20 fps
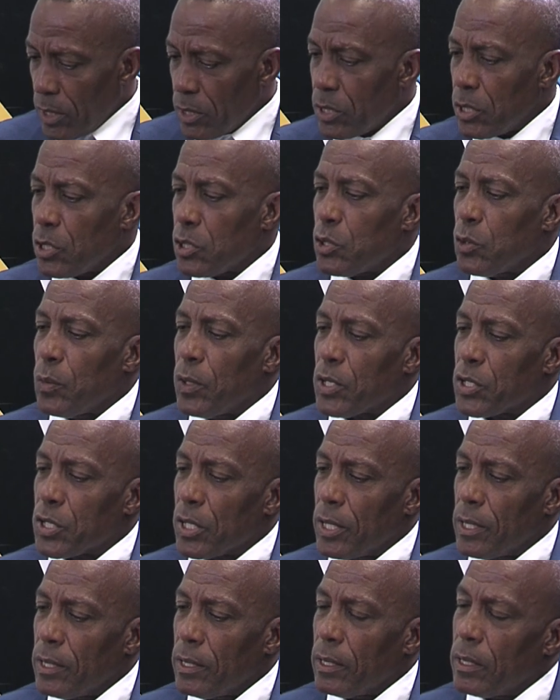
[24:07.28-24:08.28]
the
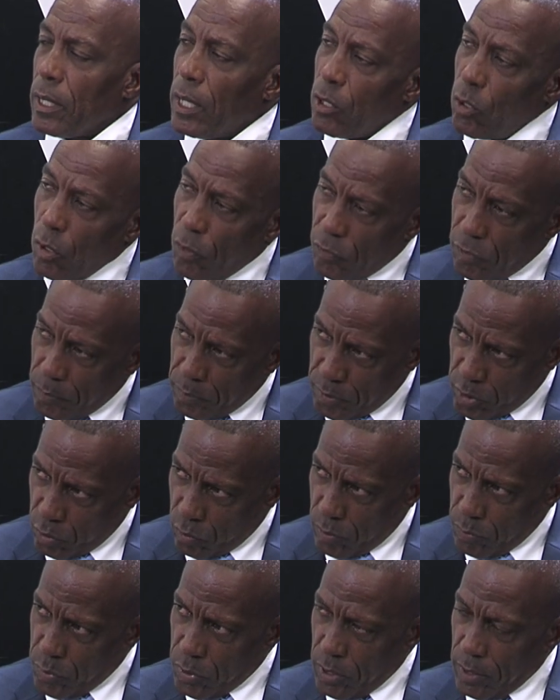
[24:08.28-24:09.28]
situation and offer
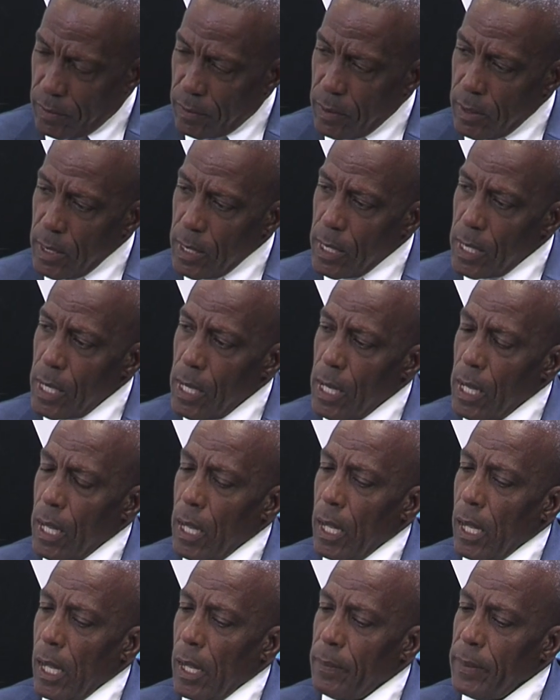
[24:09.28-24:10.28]
prescription.
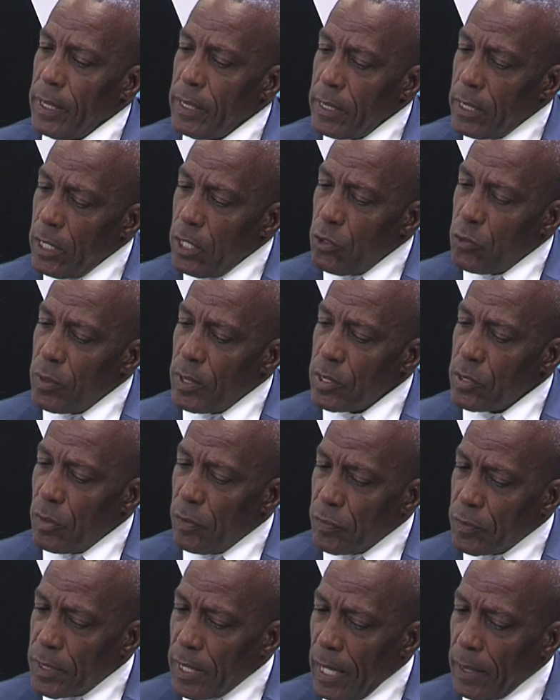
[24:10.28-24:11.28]
Um, in the interest
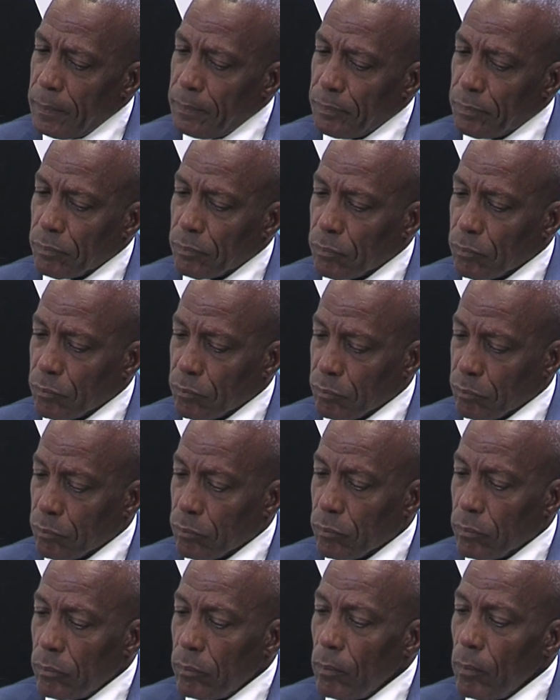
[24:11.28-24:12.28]
of time,
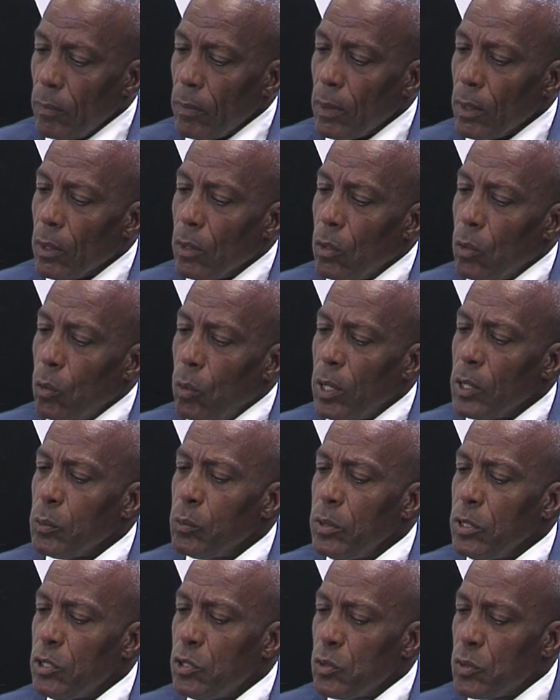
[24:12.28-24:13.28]
what
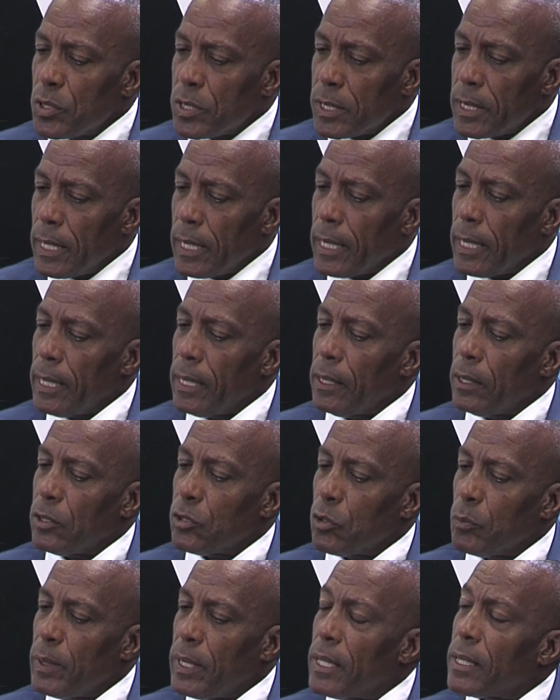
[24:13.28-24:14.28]
would you say
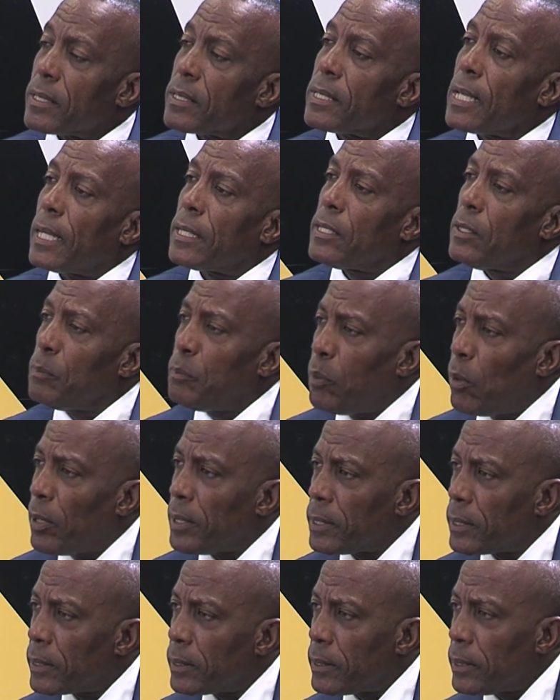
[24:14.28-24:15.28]
should be the starting
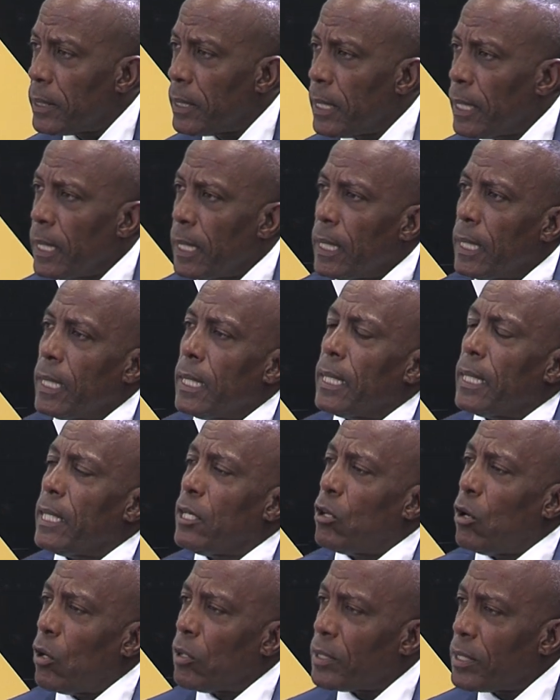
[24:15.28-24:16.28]
point
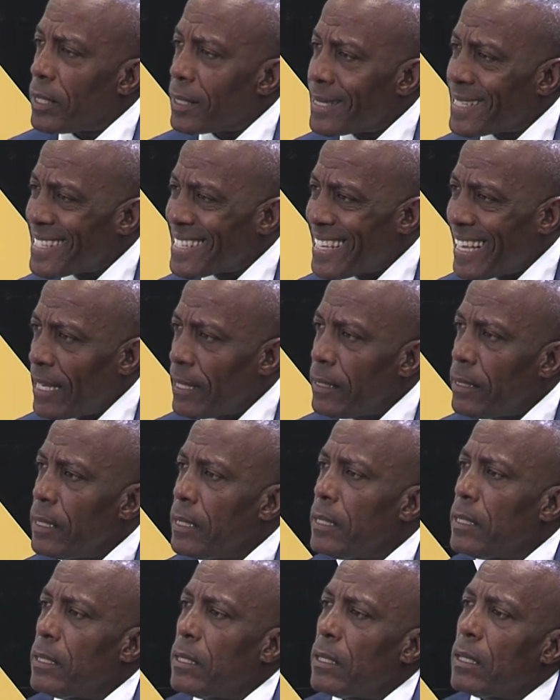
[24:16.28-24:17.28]
in
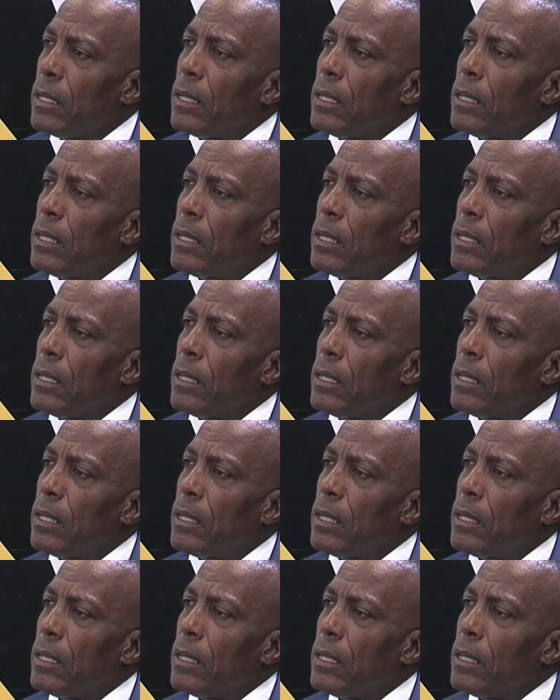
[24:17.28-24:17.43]
understanding